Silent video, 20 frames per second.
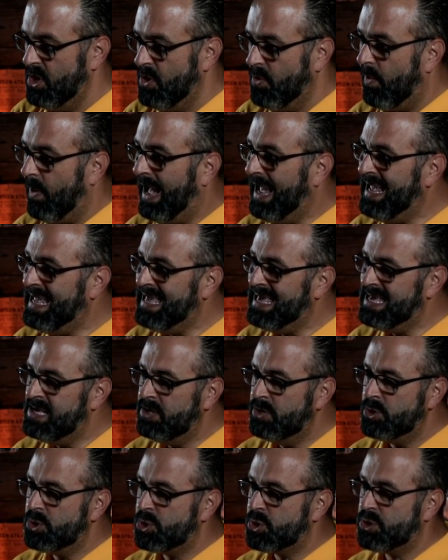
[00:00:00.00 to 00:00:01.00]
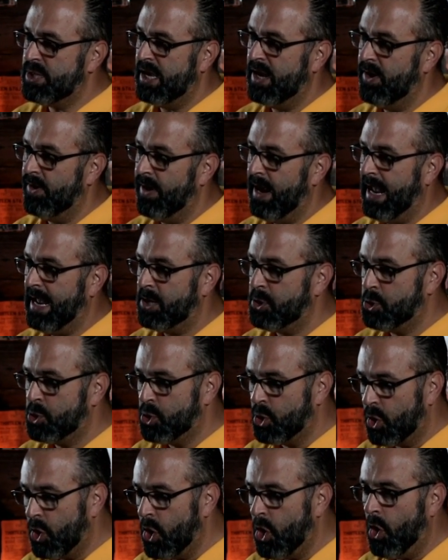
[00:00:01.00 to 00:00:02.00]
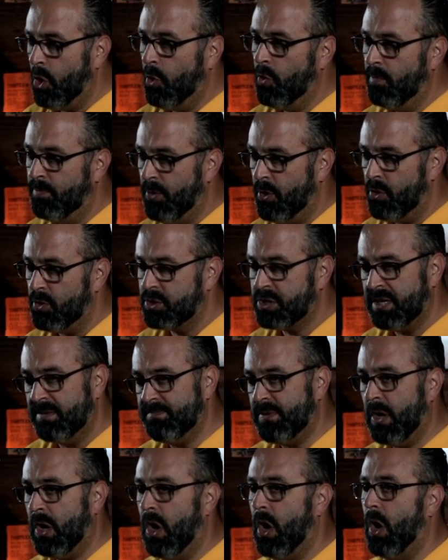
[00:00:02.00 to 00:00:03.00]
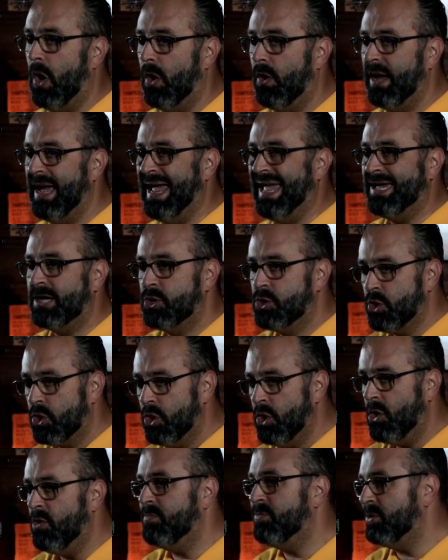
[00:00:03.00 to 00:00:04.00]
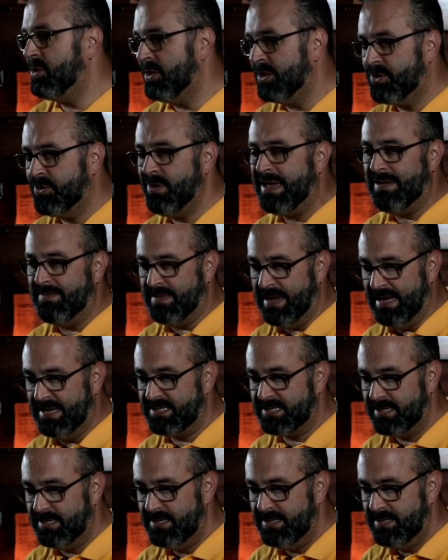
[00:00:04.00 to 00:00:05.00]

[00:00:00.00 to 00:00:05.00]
Why is there a global cabal, a global agreement